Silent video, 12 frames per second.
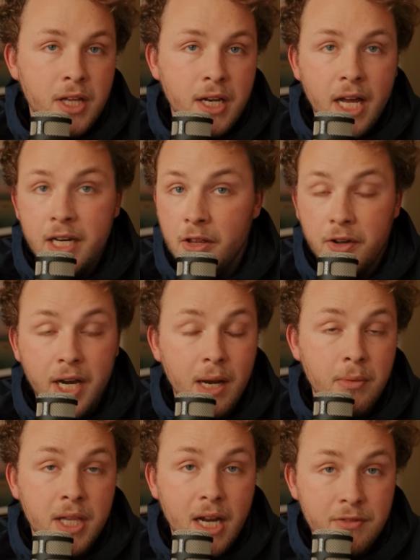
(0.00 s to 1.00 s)
than any other
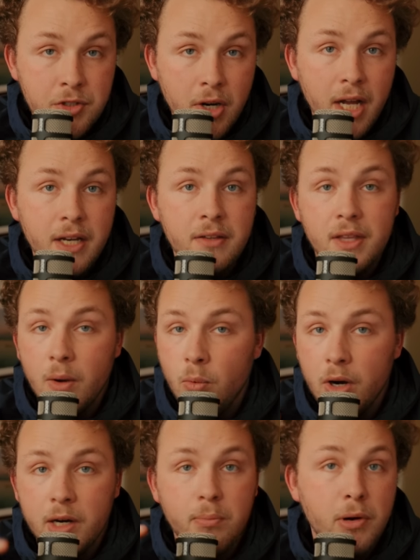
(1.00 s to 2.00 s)
camera that I've tried. They
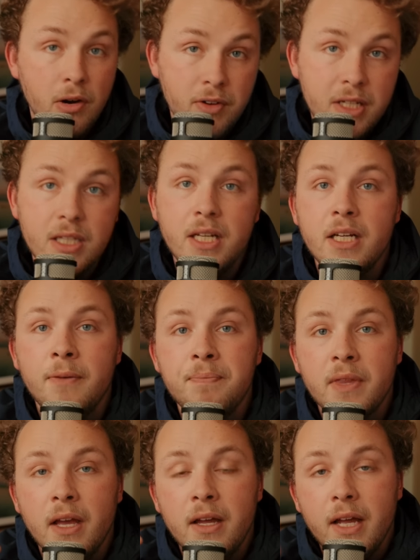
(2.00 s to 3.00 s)
work perfectly,
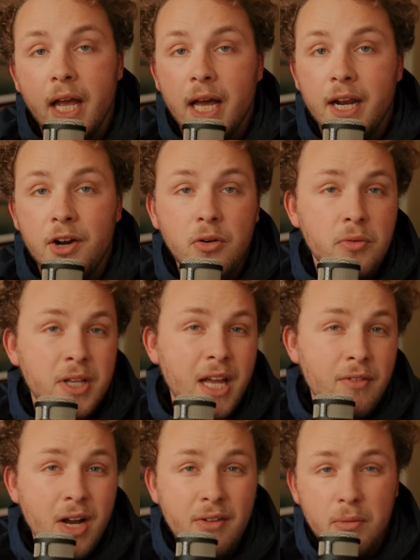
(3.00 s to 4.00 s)
and I don't
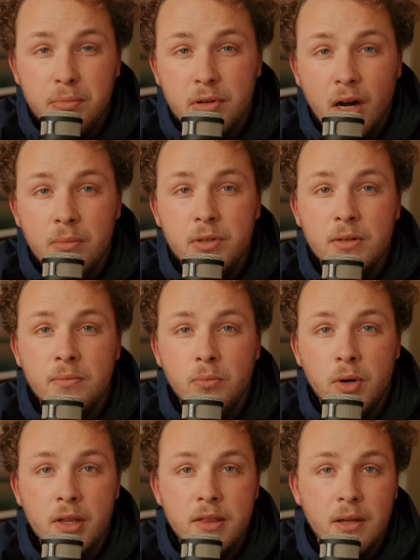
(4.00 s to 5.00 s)
really ever have a problem
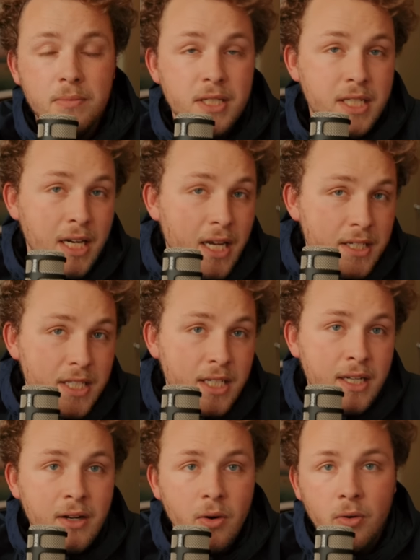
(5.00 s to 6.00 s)
with them
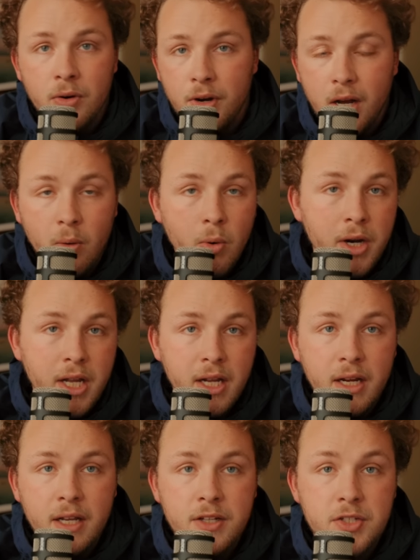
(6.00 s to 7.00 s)
disconnecting or not
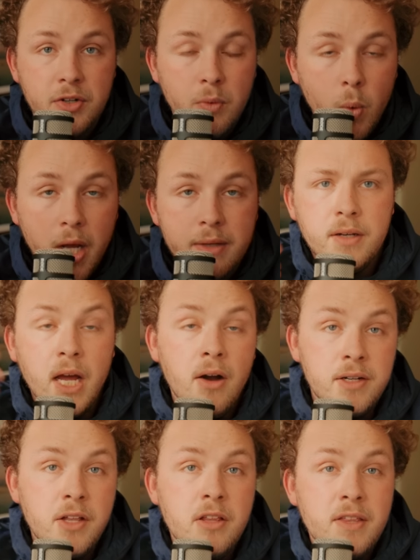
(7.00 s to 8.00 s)
working in a certain way.
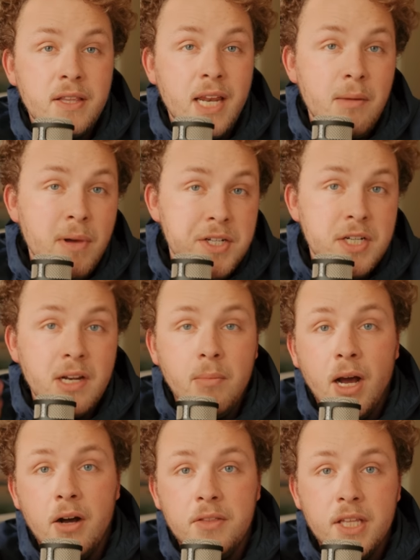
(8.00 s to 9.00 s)
Now, another thing that I mentioned
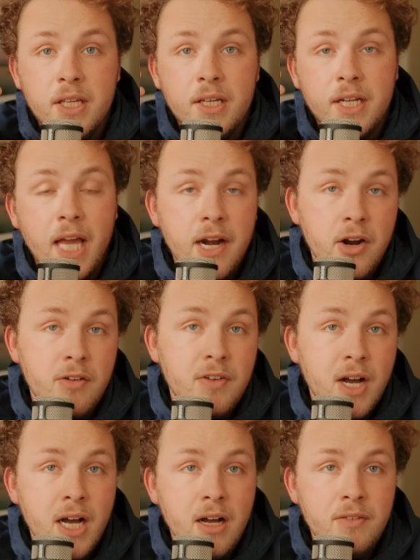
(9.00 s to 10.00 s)
about the Canon R
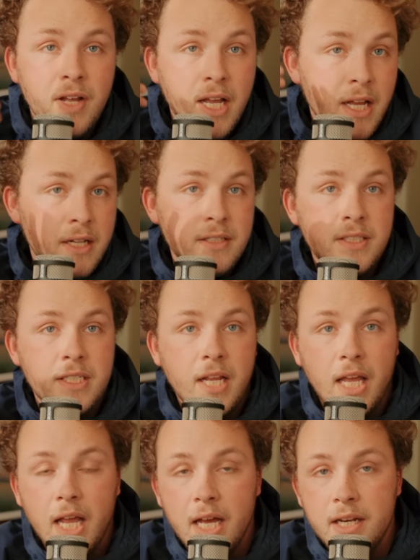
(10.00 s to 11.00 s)
five and
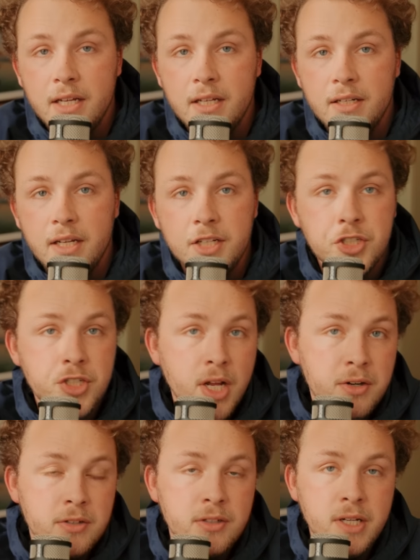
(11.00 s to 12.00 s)
Canon in
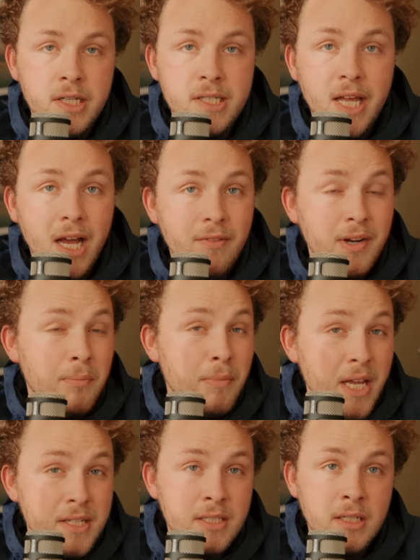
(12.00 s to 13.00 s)
general is they have an
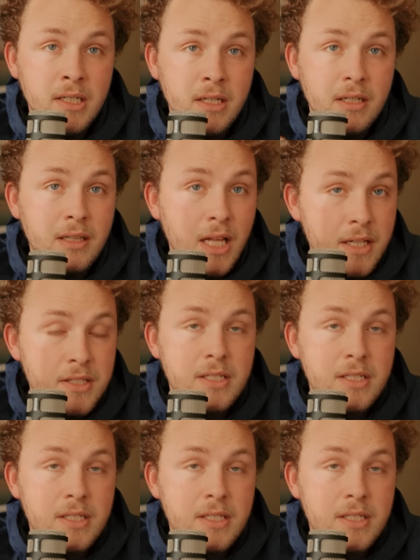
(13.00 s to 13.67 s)
amazing lens